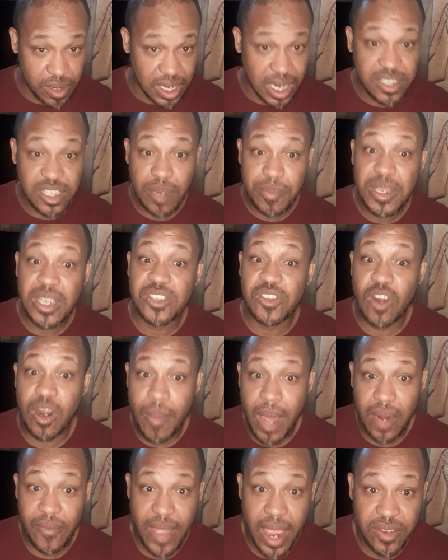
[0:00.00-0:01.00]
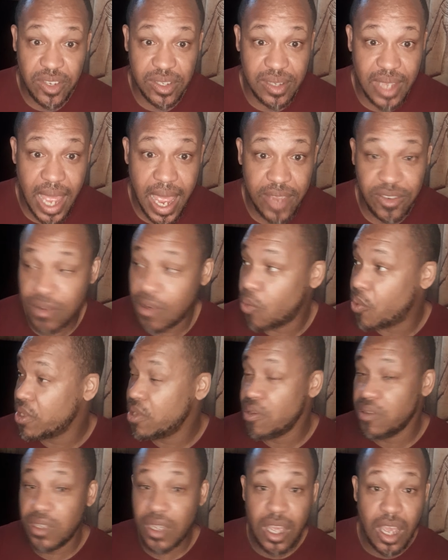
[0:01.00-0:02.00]
there should be a certain amount of exercise. You know, when
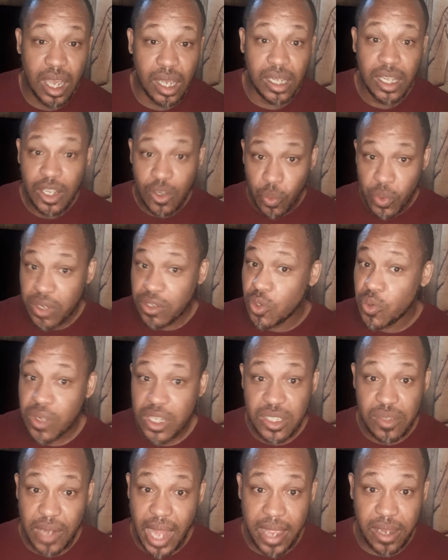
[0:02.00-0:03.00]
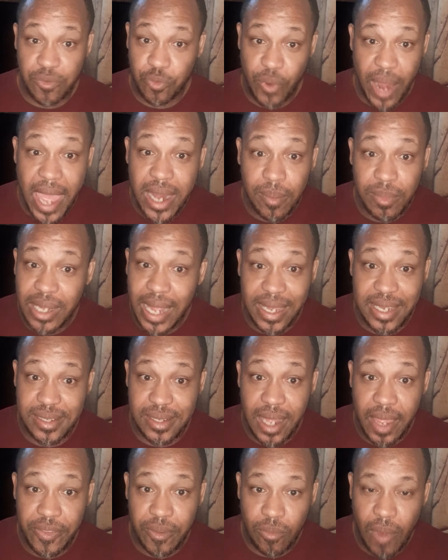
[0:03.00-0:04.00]
you're young, we do this like randomly, like it's
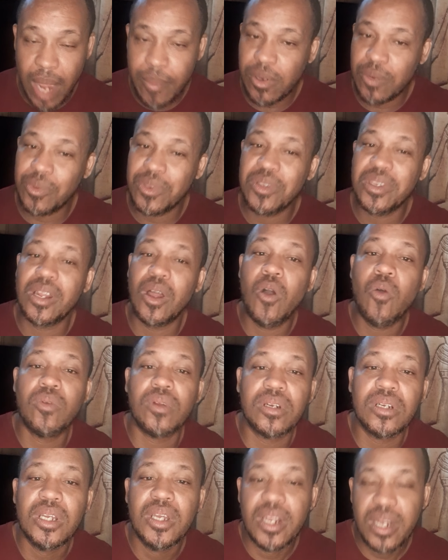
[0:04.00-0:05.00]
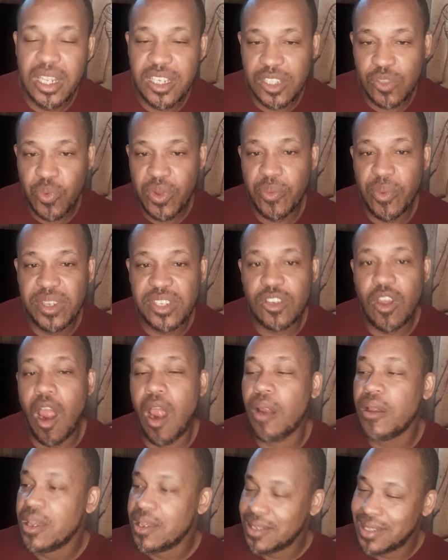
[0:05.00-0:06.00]
nothing, right? But when you get older, this is when we
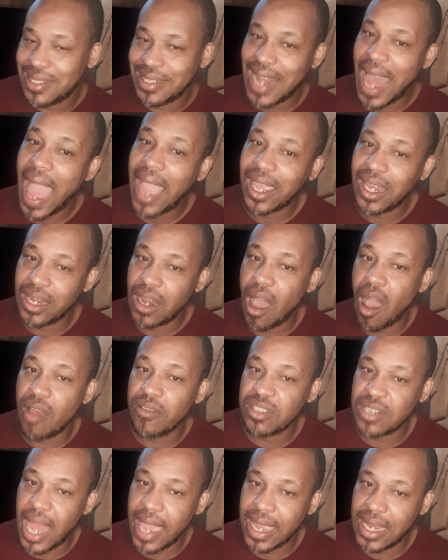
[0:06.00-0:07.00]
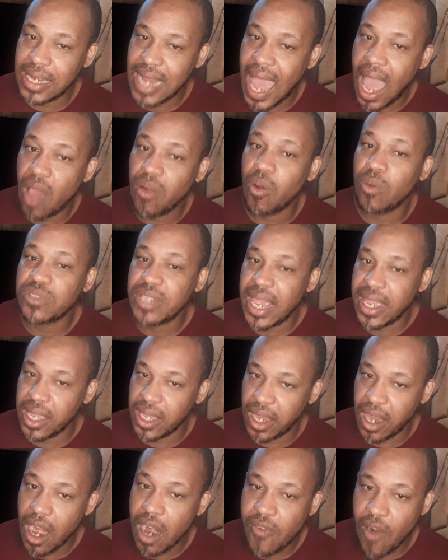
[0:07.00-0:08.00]
start slacking out, slacking down on taking
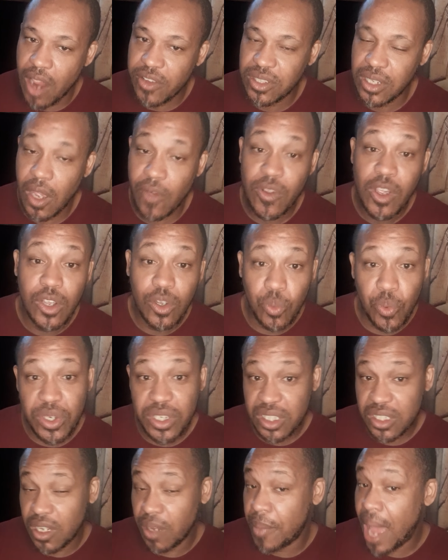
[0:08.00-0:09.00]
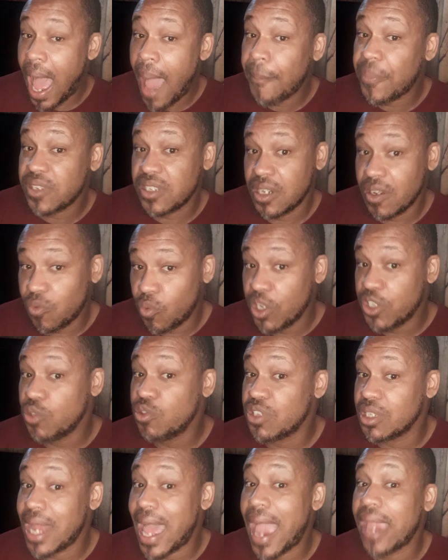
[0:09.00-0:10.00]
care of ourselves, which is the opposite of what you
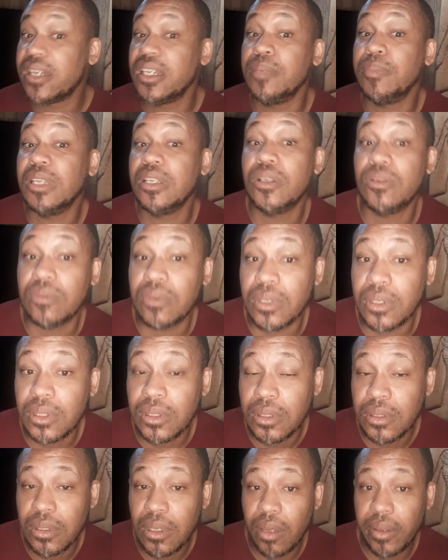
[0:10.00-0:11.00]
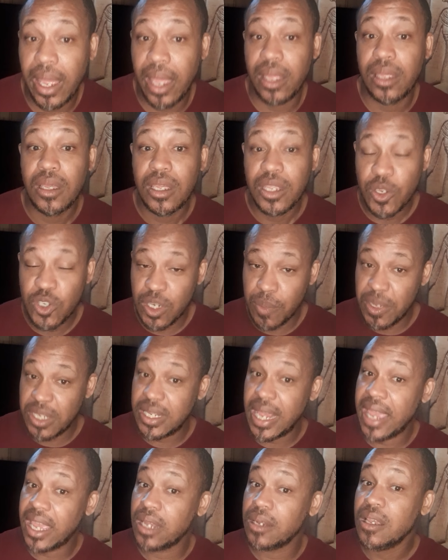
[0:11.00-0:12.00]
should actually be doing. Okay, you should be
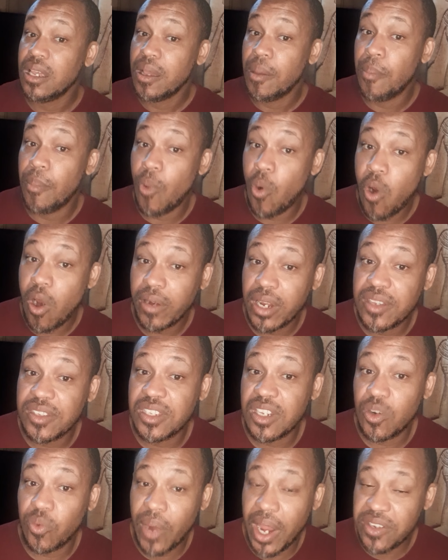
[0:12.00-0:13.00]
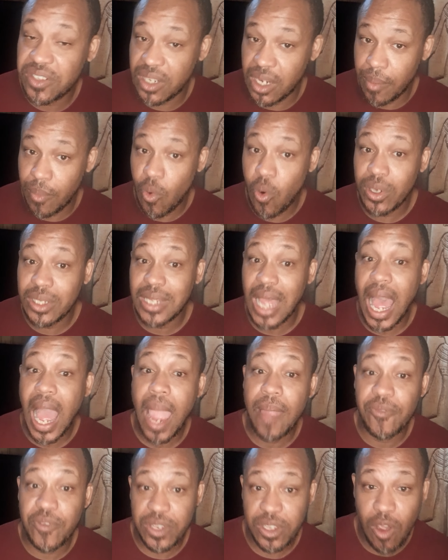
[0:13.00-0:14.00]
taking more consideration and more
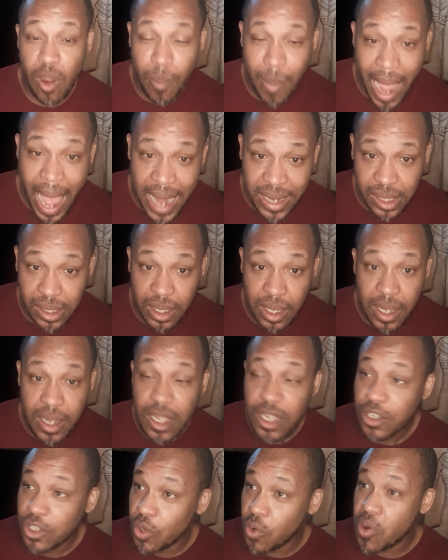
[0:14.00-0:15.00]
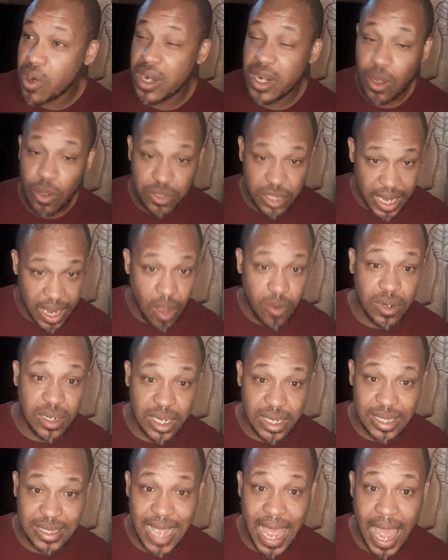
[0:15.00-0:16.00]
time for your body during those
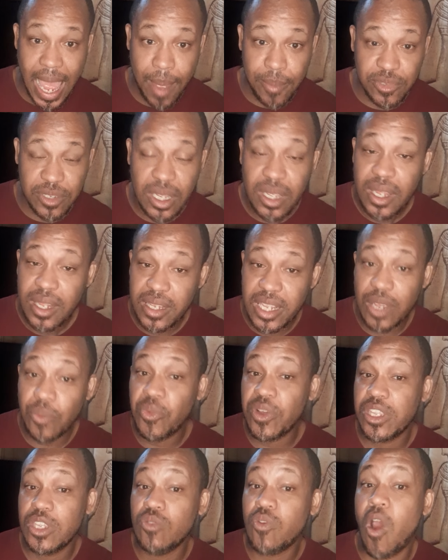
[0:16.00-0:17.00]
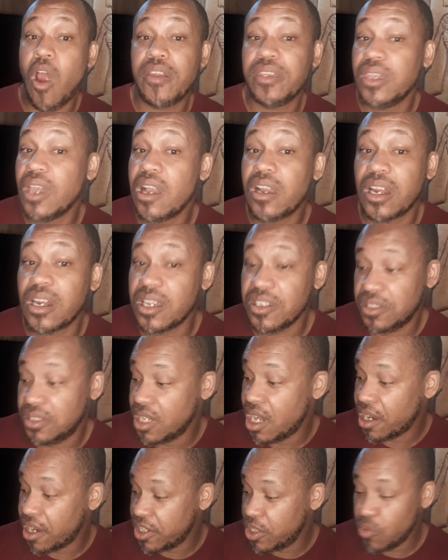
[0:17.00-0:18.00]
elderly times than when you are younger, because
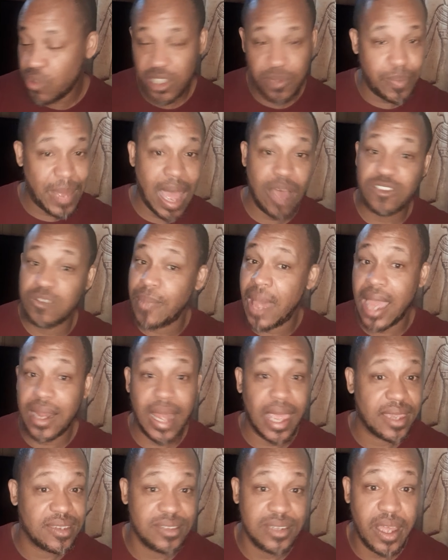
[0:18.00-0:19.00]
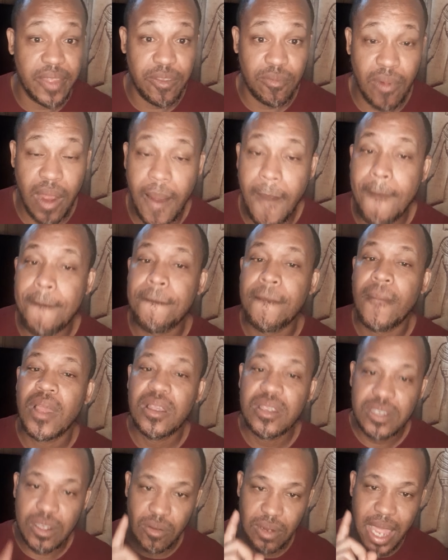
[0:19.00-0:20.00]
younger you just bounce back like it's nothing, right?
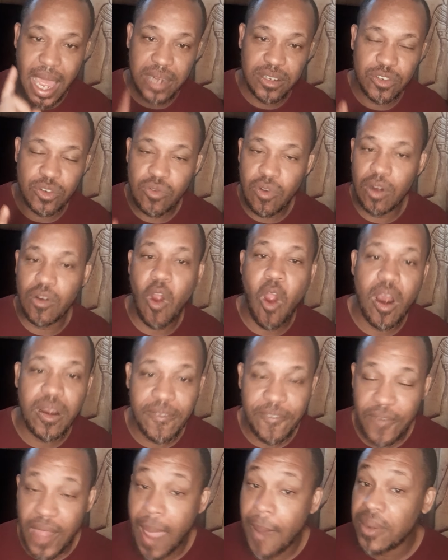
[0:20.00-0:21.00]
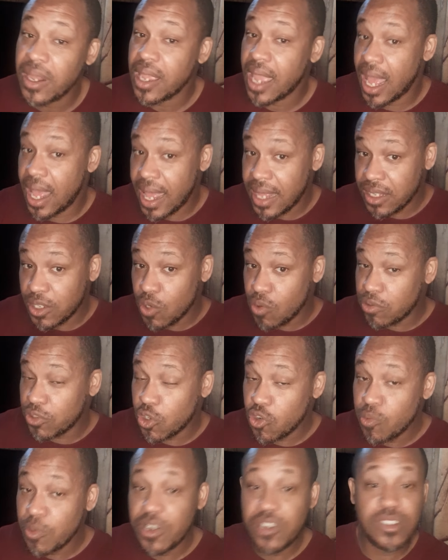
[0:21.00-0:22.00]
So Conscious Growing Gardener family and
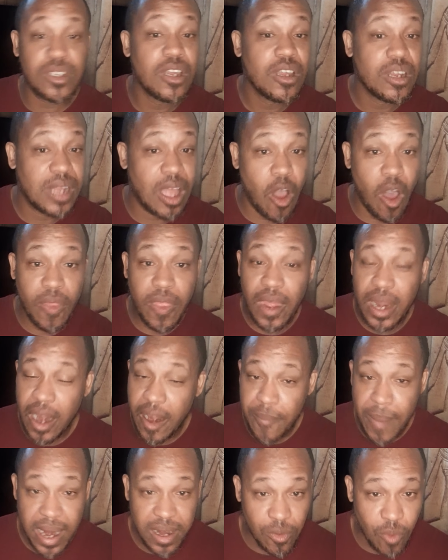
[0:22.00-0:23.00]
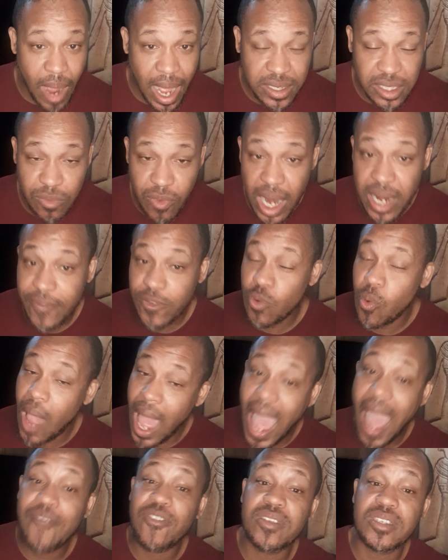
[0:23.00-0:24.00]
YouTubers and all that everybody watching, right? If you
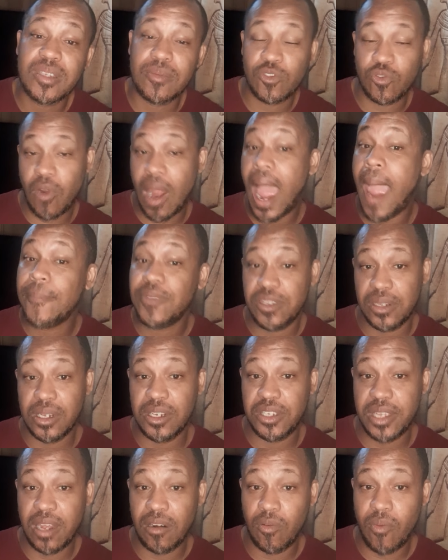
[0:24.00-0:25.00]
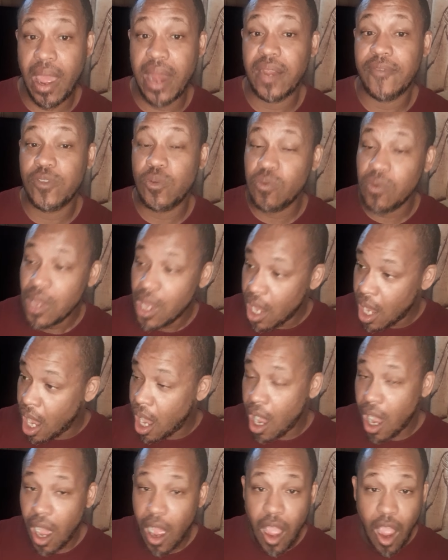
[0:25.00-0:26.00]
haven't subscribed to the channel, right? If you
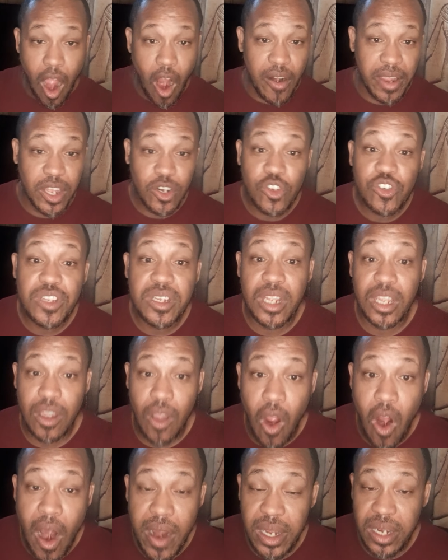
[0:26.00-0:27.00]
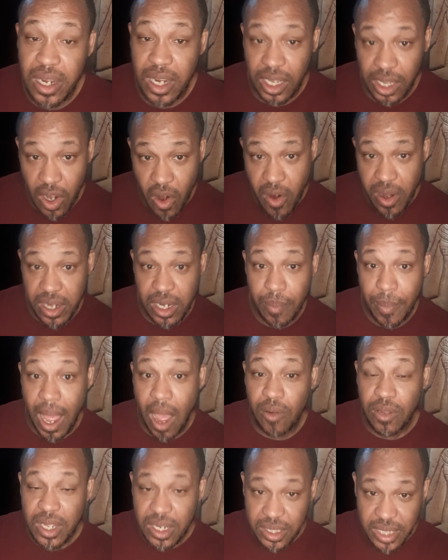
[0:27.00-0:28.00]
uh, are interested in gardening and learning
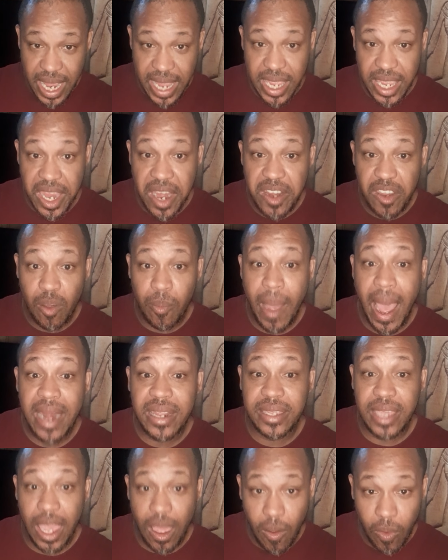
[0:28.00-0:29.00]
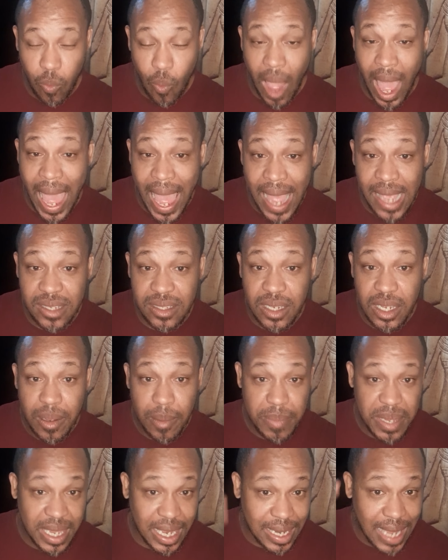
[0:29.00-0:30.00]
about taking care of your body health-wise,
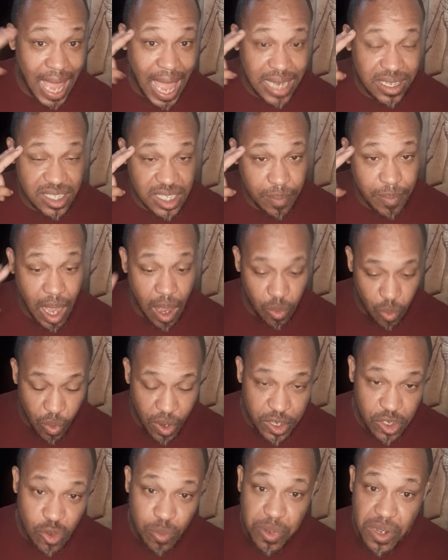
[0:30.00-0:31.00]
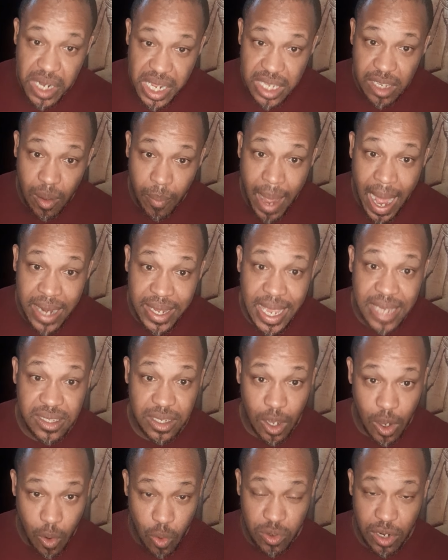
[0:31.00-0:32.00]
being conscious about what you put in your body as
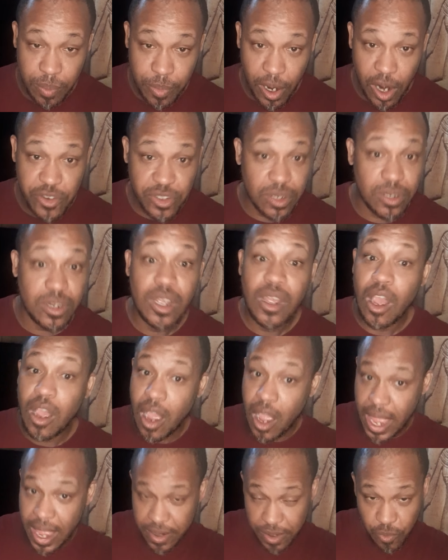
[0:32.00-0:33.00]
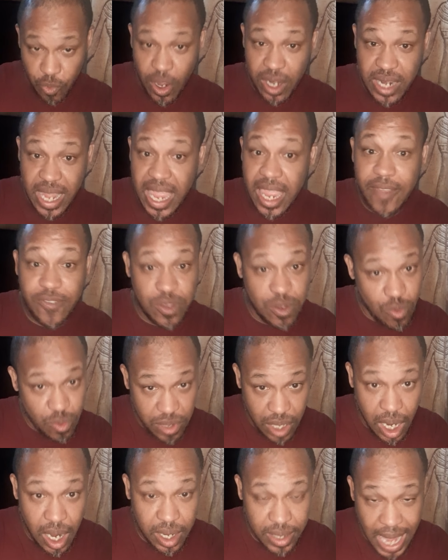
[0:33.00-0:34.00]
an older person, and one day if you
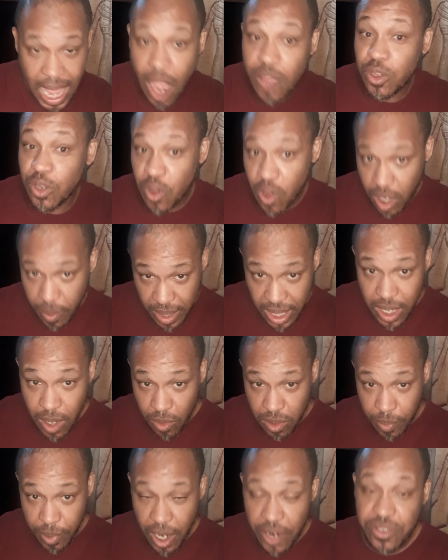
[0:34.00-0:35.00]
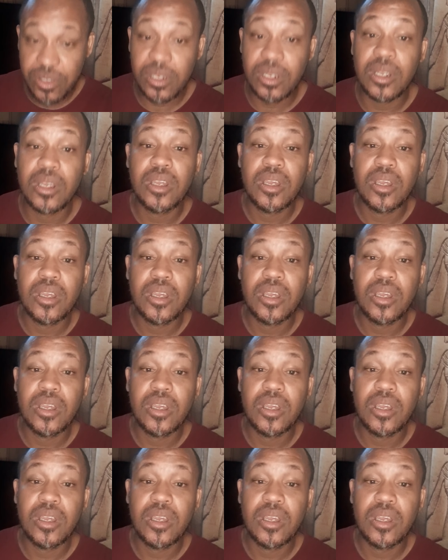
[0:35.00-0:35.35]
young now, you're going to be an older person,